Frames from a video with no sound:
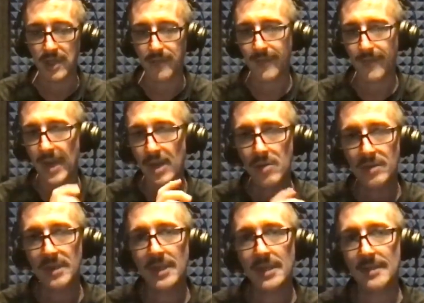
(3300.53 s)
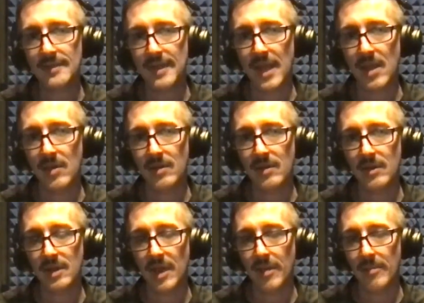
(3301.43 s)
if I don't get it down
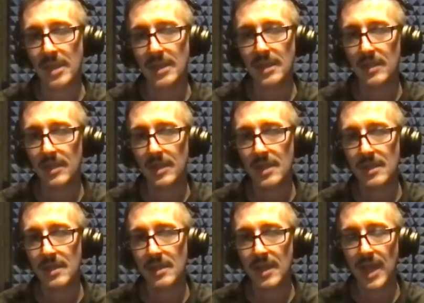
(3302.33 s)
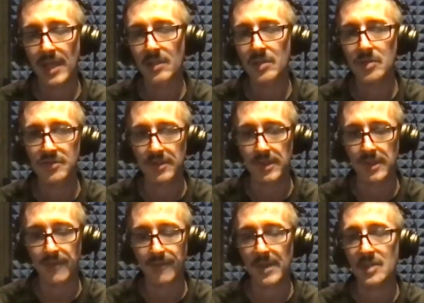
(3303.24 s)
immediately, I lose
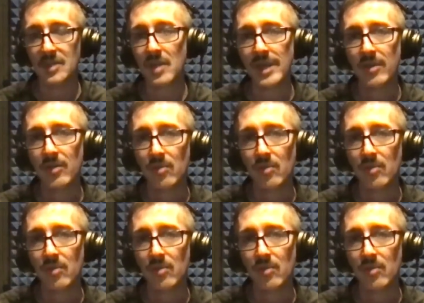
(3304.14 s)
it. If I try